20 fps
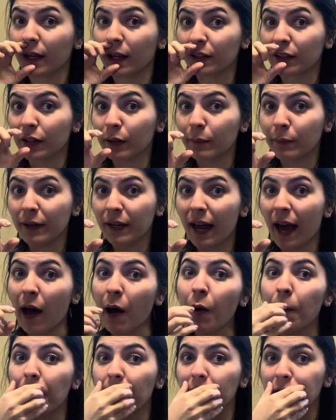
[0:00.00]
a little bit
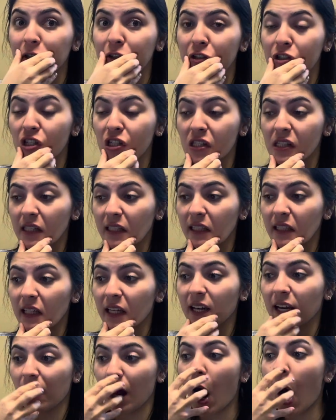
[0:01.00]
out, but you're just
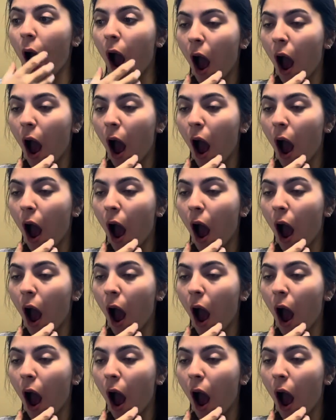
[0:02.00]
thinking